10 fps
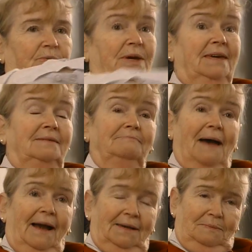and we hid in
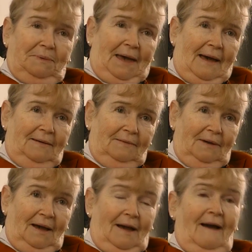back of the piano.
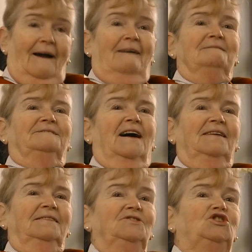And
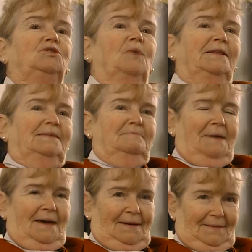finally she went to
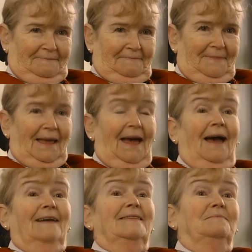bed.
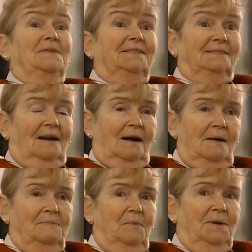And then we snuck
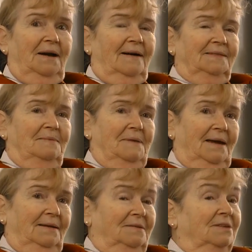up when we got to
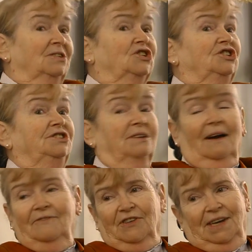bed, and
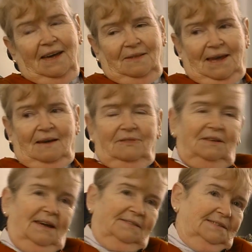I forget now, the
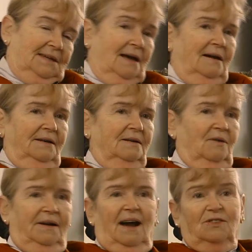next day I know
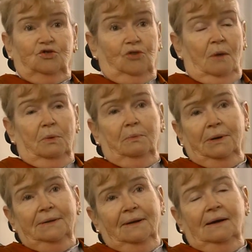I got in trouble,
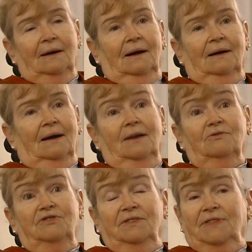but I
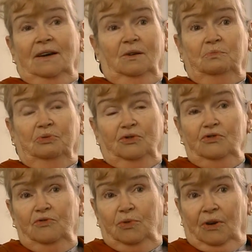don't think they could
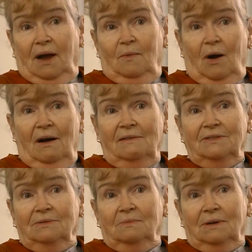prove where I
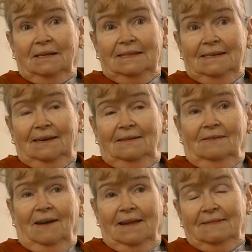was or what I did
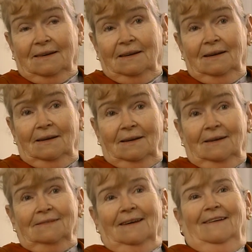or anything.
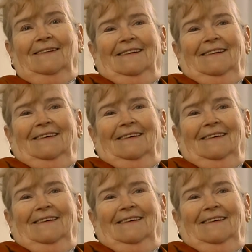So